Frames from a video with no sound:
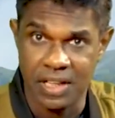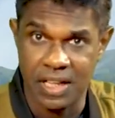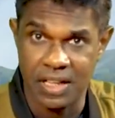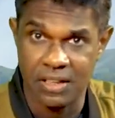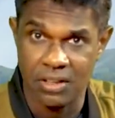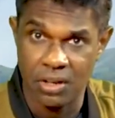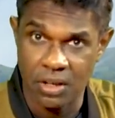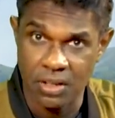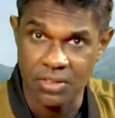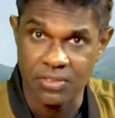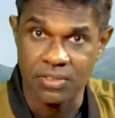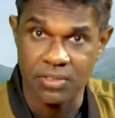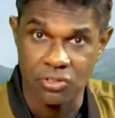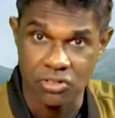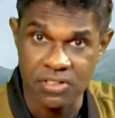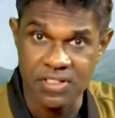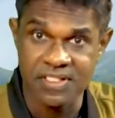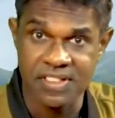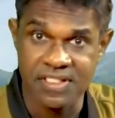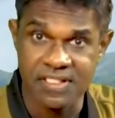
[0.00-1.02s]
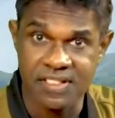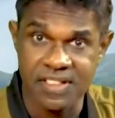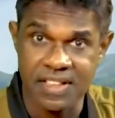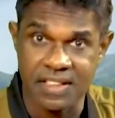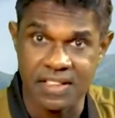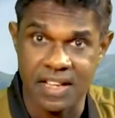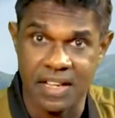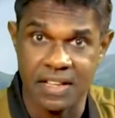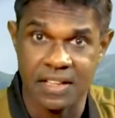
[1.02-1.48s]
And Lord Jesus
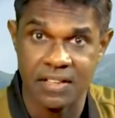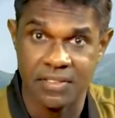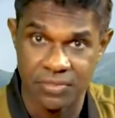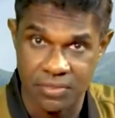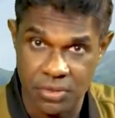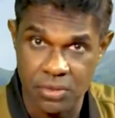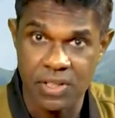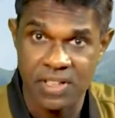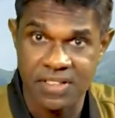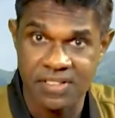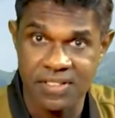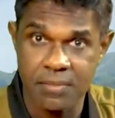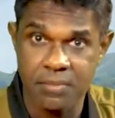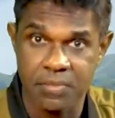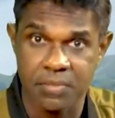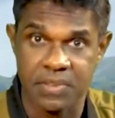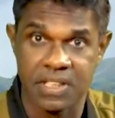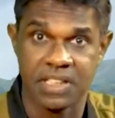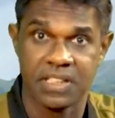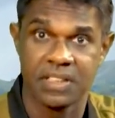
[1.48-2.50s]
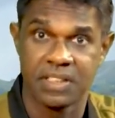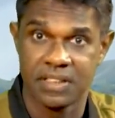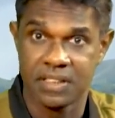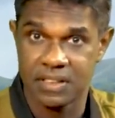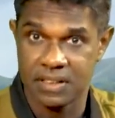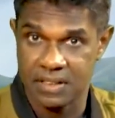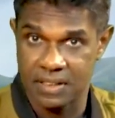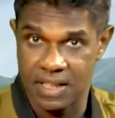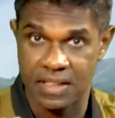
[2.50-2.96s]
said that if you accept me,
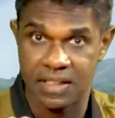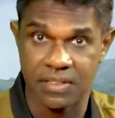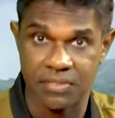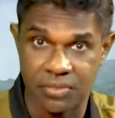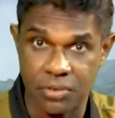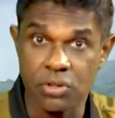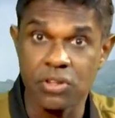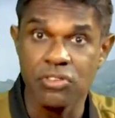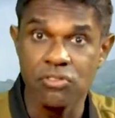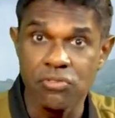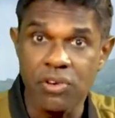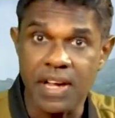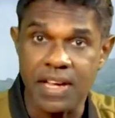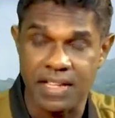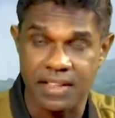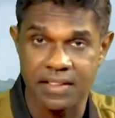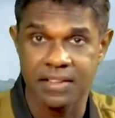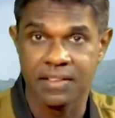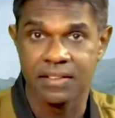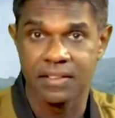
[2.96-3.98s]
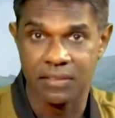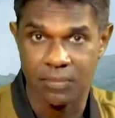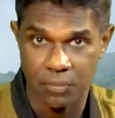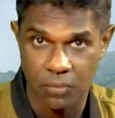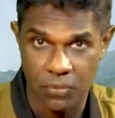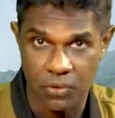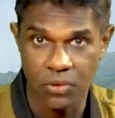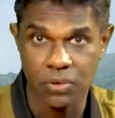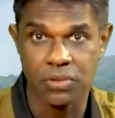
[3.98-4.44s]
that if you invite
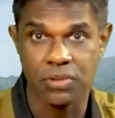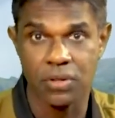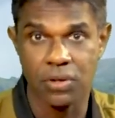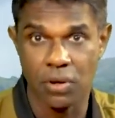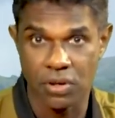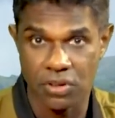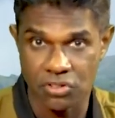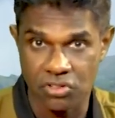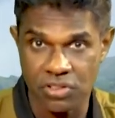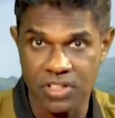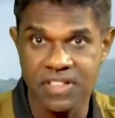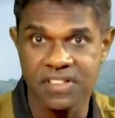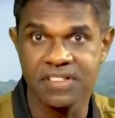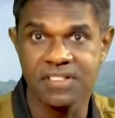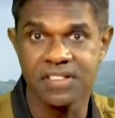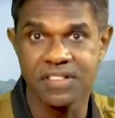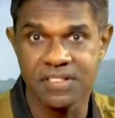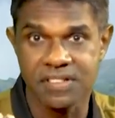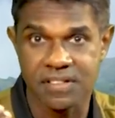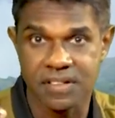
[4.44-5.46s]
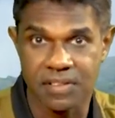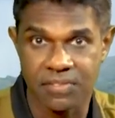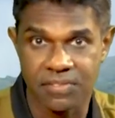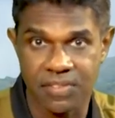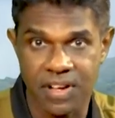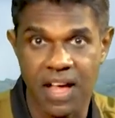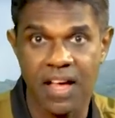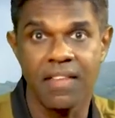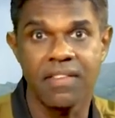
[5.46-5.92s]
both the Lord Jesus, the
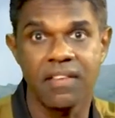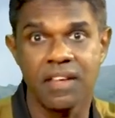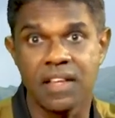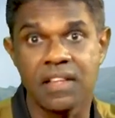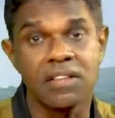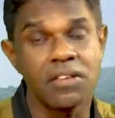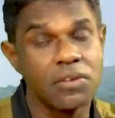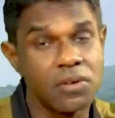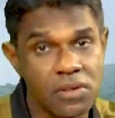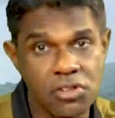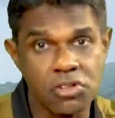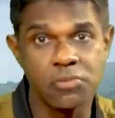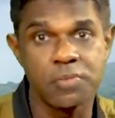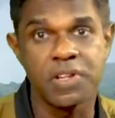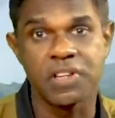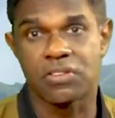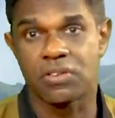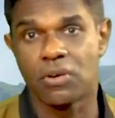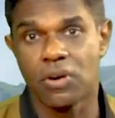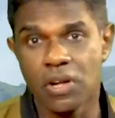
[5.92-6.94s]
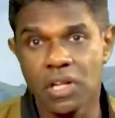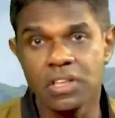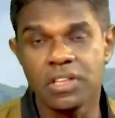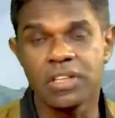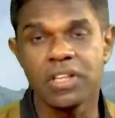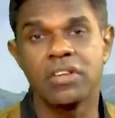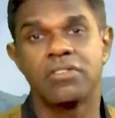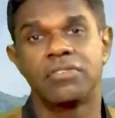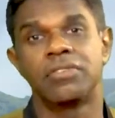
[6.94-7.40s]
Father, and the Holy Spirit, all
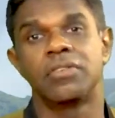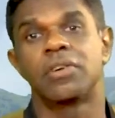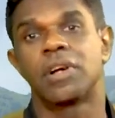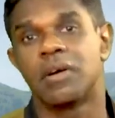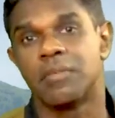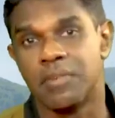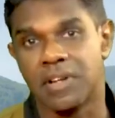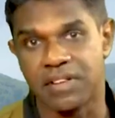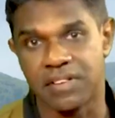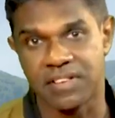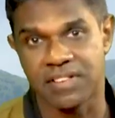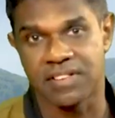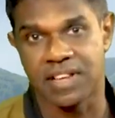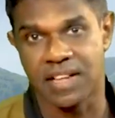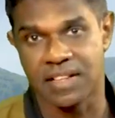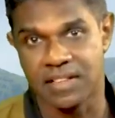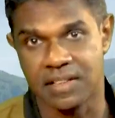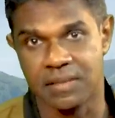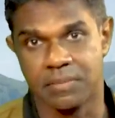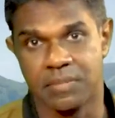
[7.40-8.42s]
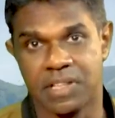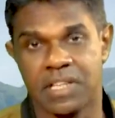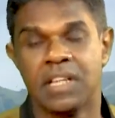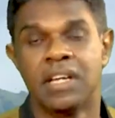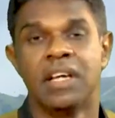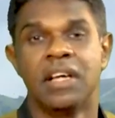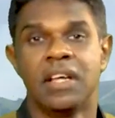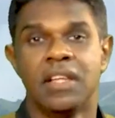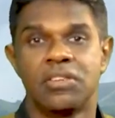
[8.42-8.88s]
three of you come and reside in me.
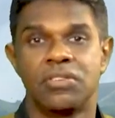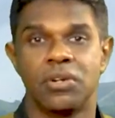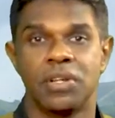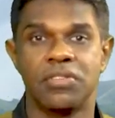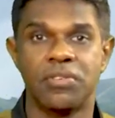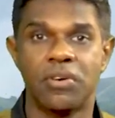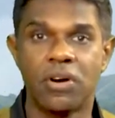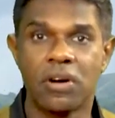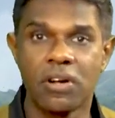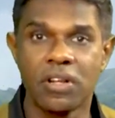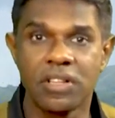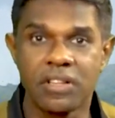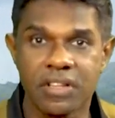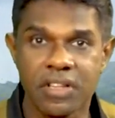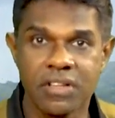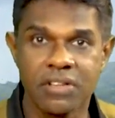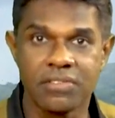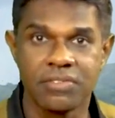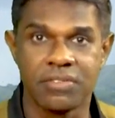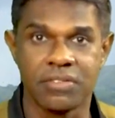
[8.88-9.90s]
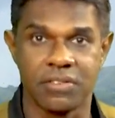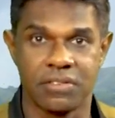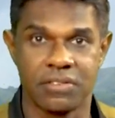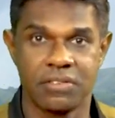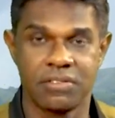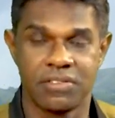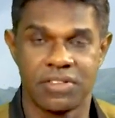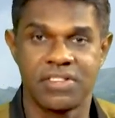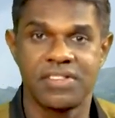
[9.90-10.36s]
So if all three of
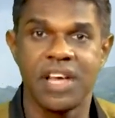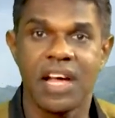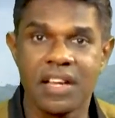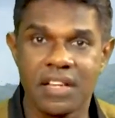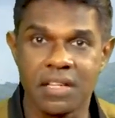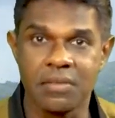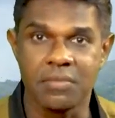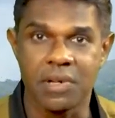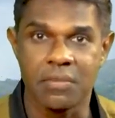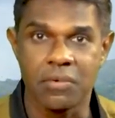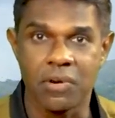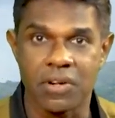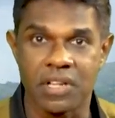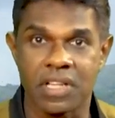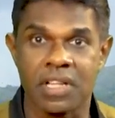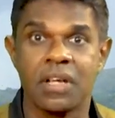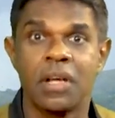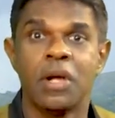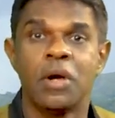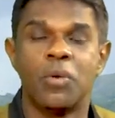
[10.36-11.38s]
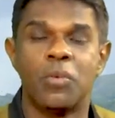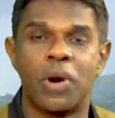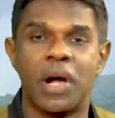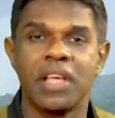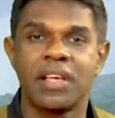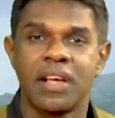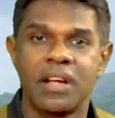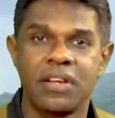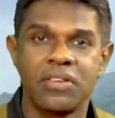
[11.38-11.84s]
you reside in my body,
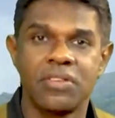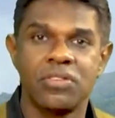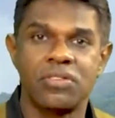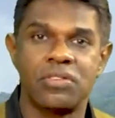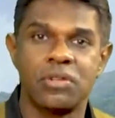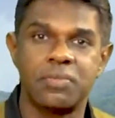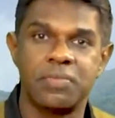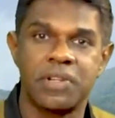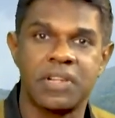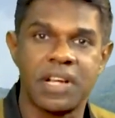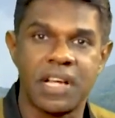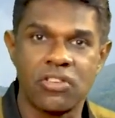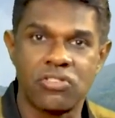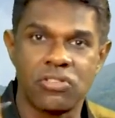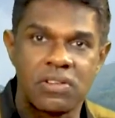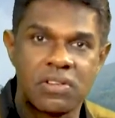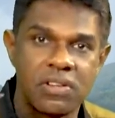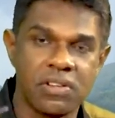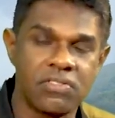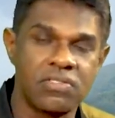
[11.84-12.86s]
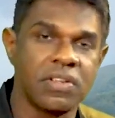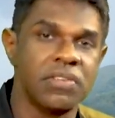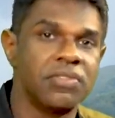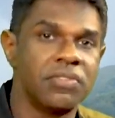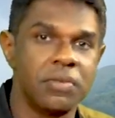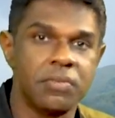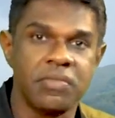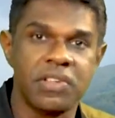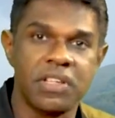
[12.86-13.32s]
why can't you supernaturally
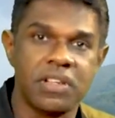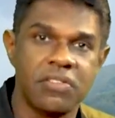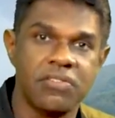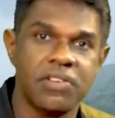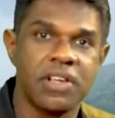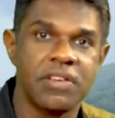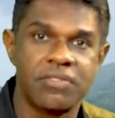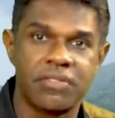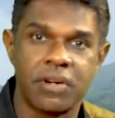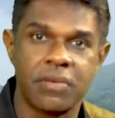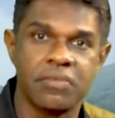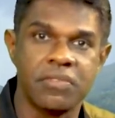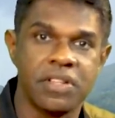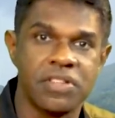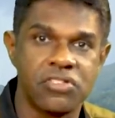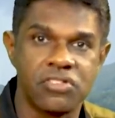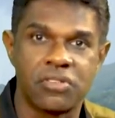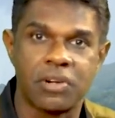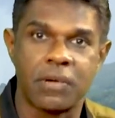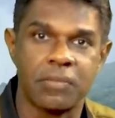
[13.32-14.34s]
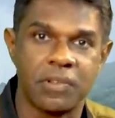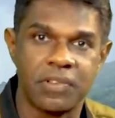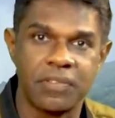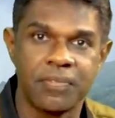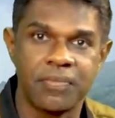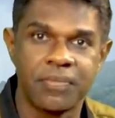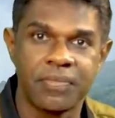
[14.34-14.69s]
shift me away from this trouble?